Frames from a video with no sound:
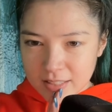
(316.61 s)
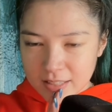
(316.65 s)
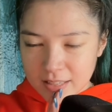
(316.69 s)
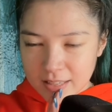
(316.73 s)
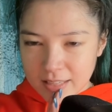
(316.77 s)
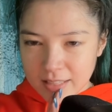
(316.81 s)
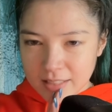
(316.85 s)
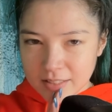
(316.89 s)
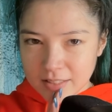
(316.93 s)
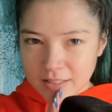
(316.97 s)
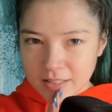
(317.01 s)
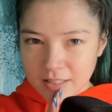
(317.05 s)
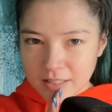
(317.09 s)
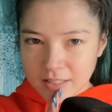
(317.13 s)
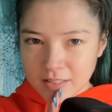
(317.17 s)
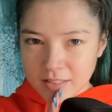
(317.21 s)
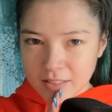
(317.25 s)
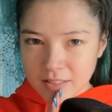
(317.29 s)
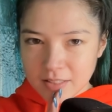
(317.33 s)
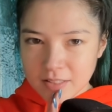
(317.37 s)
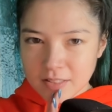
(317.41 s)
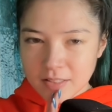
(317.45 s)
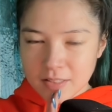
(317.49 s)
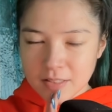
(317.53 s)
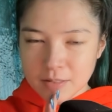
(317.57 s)
I think
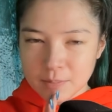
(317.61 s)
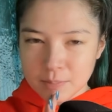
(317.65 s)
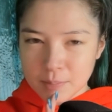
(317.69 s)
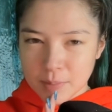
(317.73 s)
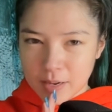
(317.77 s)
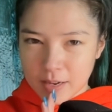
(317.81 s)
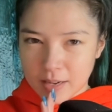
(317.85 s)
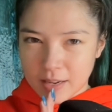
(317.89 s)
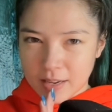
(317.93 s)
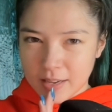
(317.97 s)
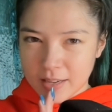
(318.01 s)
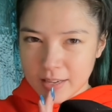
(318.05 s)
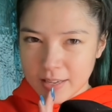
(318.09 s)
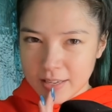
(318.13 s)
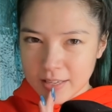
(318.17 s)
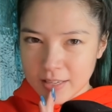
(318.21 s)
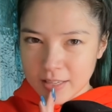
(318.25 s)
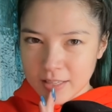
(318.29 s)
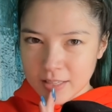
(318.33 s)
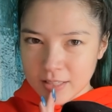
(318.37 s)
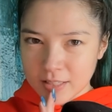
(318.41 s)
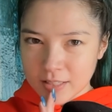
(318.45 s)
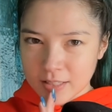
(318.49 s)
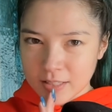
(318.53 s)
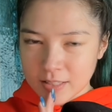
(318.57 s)
this is
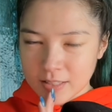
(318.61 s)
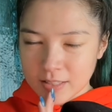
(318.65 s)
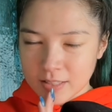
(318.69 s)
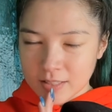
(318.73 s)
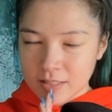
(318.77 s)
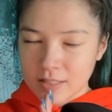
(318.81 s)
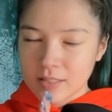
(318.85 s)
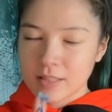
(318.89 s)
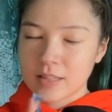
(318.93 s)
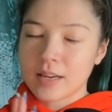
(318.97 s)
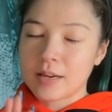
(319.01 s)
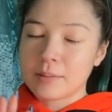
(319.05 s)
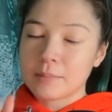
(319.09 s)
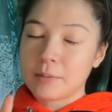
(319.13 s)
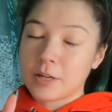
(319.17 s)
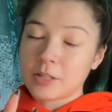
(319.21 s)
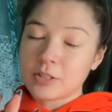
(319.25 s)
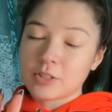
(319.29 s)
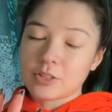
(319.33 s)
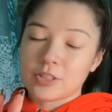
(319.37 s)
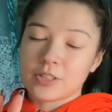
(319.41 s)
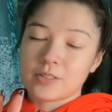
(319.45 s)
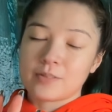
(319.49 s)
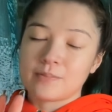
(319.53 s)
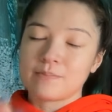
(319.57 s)
I'm not
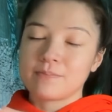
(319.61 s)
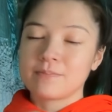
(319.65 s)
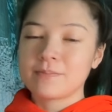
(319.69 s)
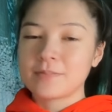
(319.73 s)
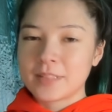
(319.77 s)
sure.